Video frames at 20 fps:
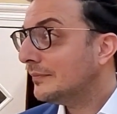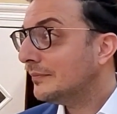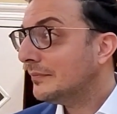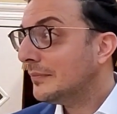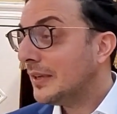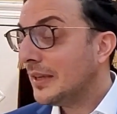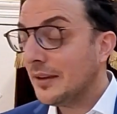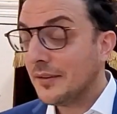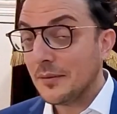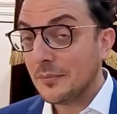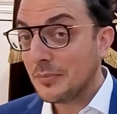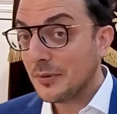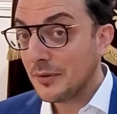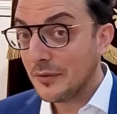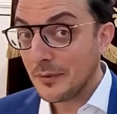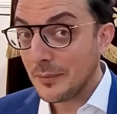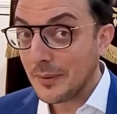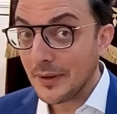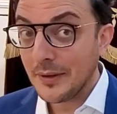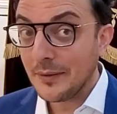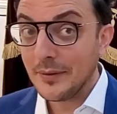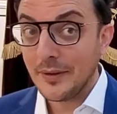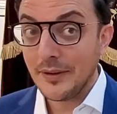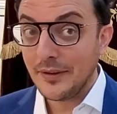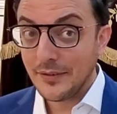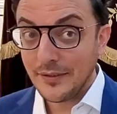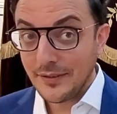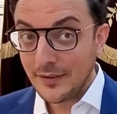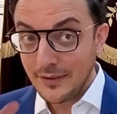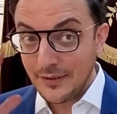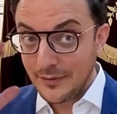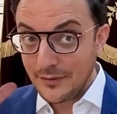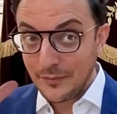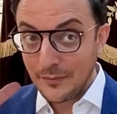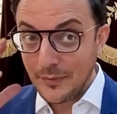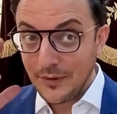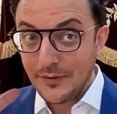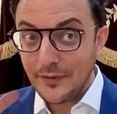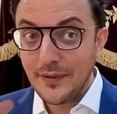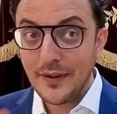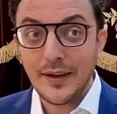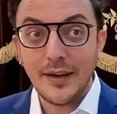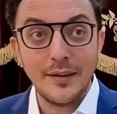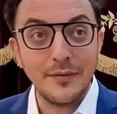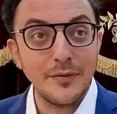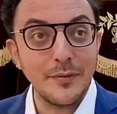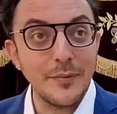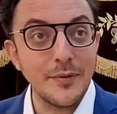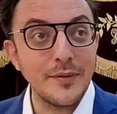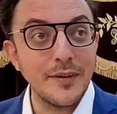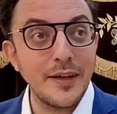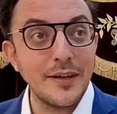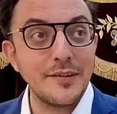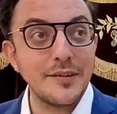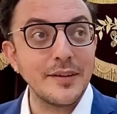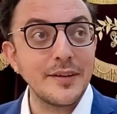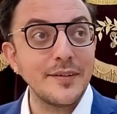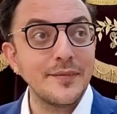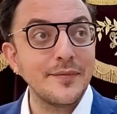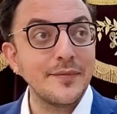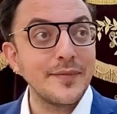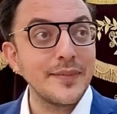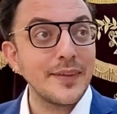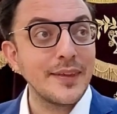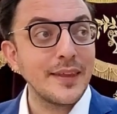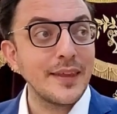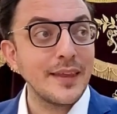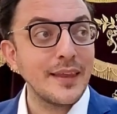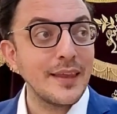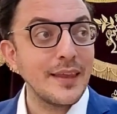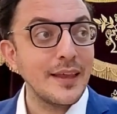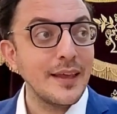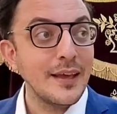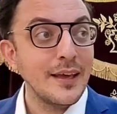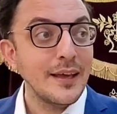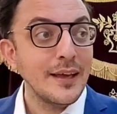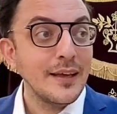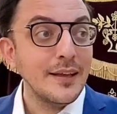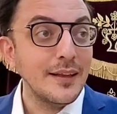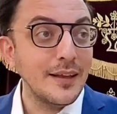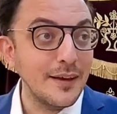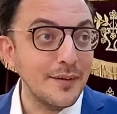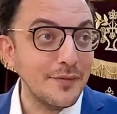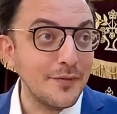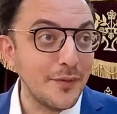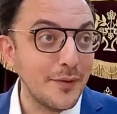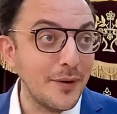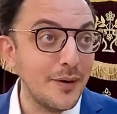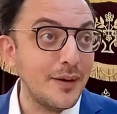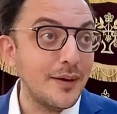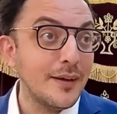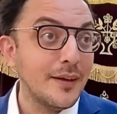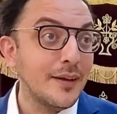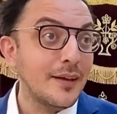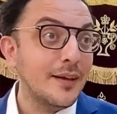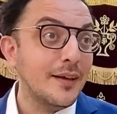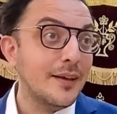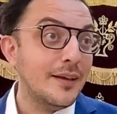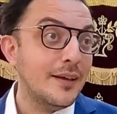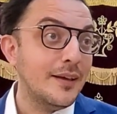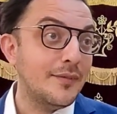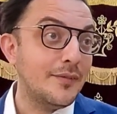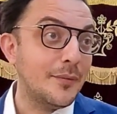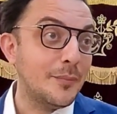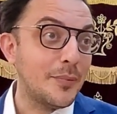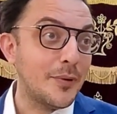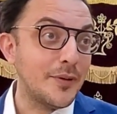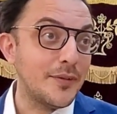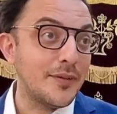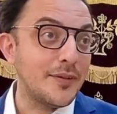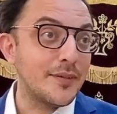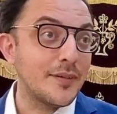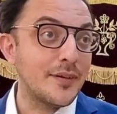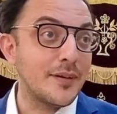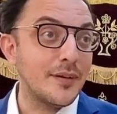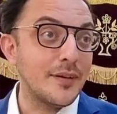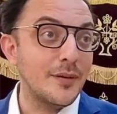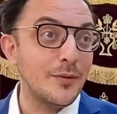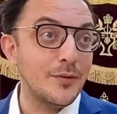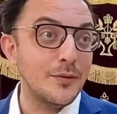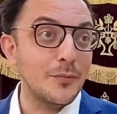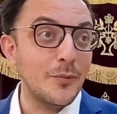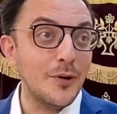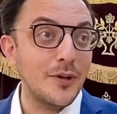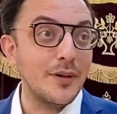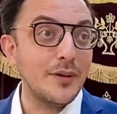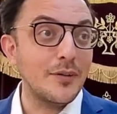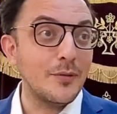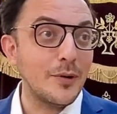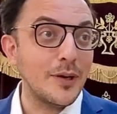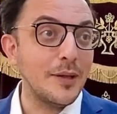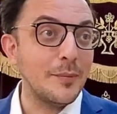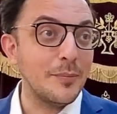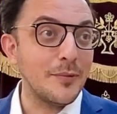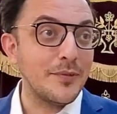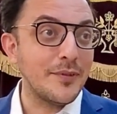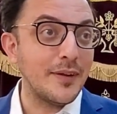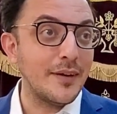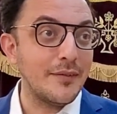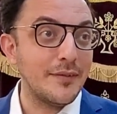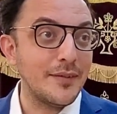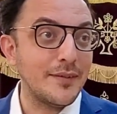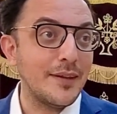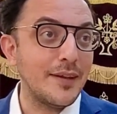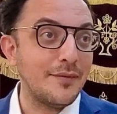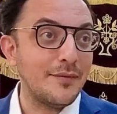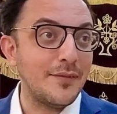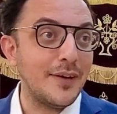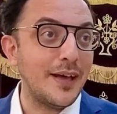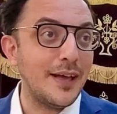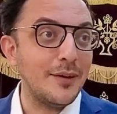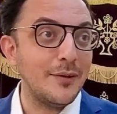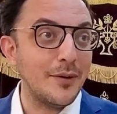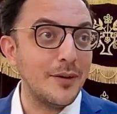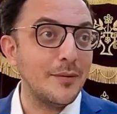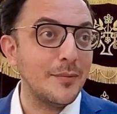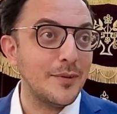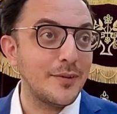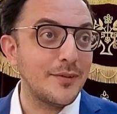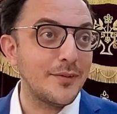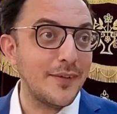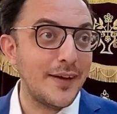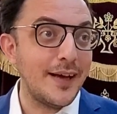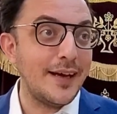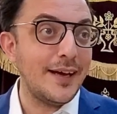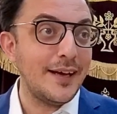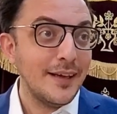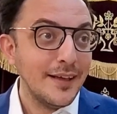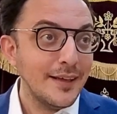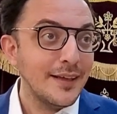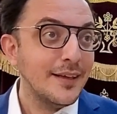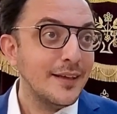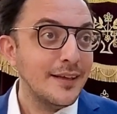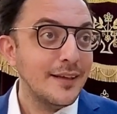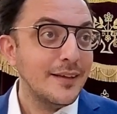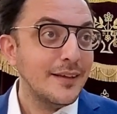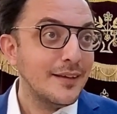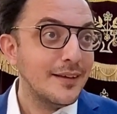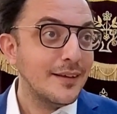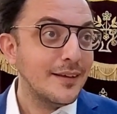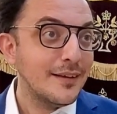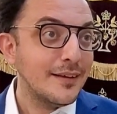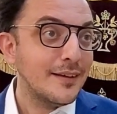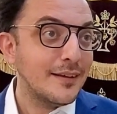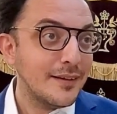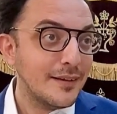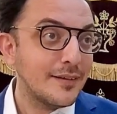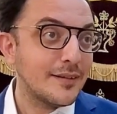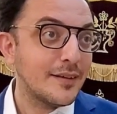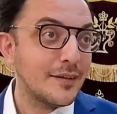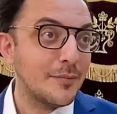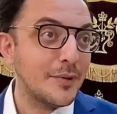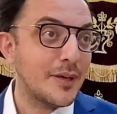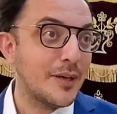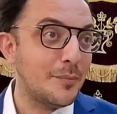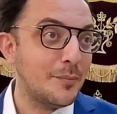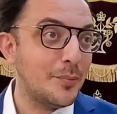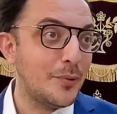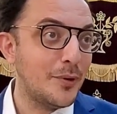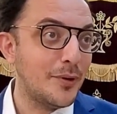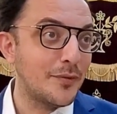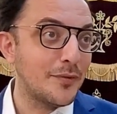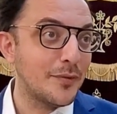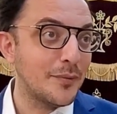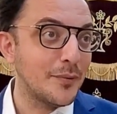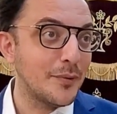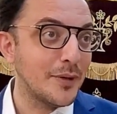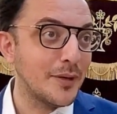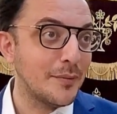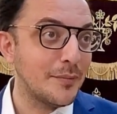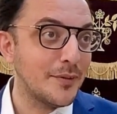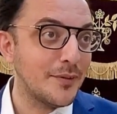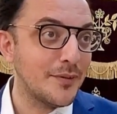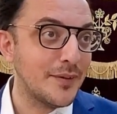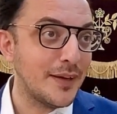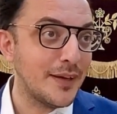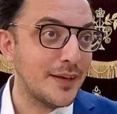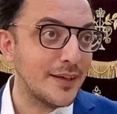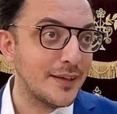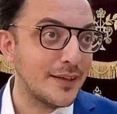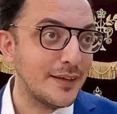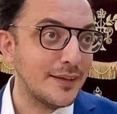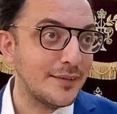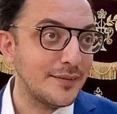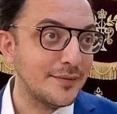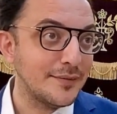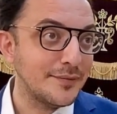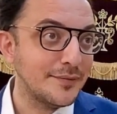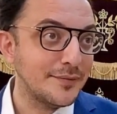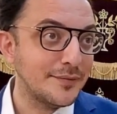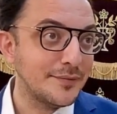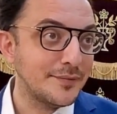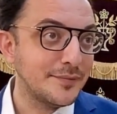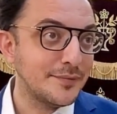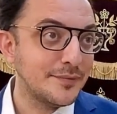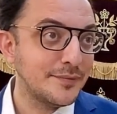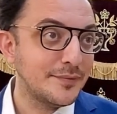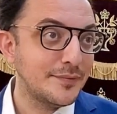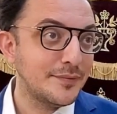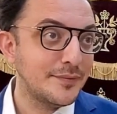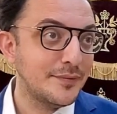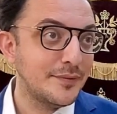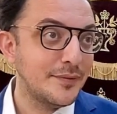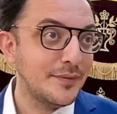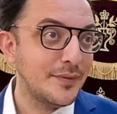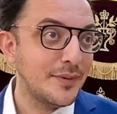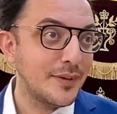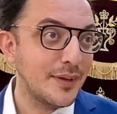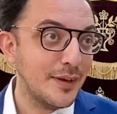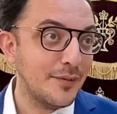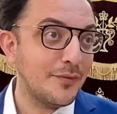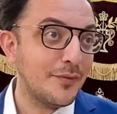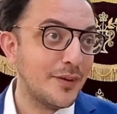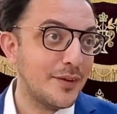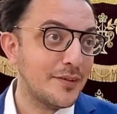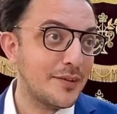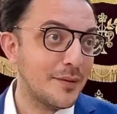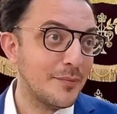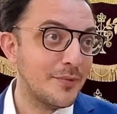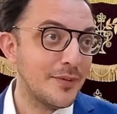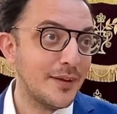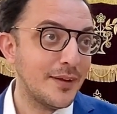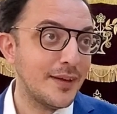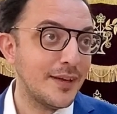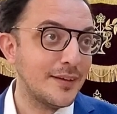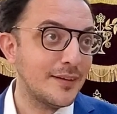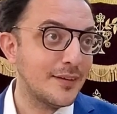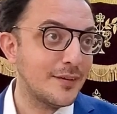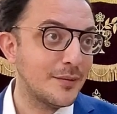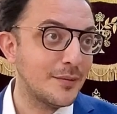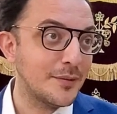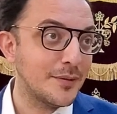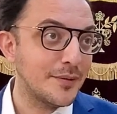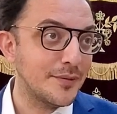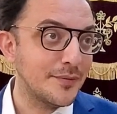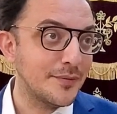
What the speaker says: He doesn't prove it, by the way. He just says it from misvara, from his logic. Therefore, if a person's going to use more than 20% of his net value on a mitzvah, he's going to become poor from doing a mitzvah like that. So therefore, Hashem said not to do it.